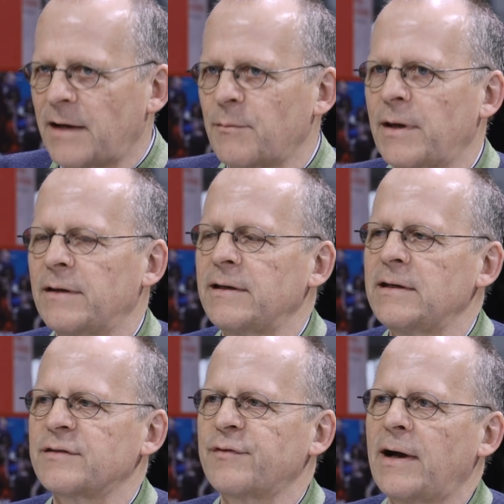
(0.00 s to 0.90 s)
and when
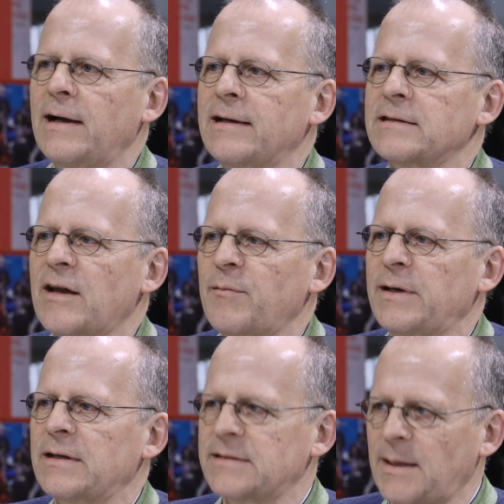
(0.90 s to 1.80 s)
these filings have
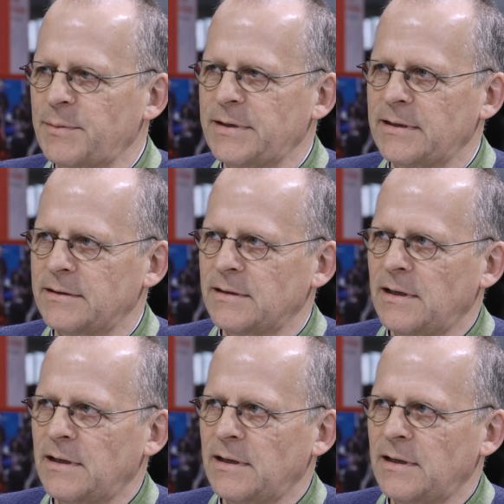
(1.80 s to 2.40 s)
been accepted,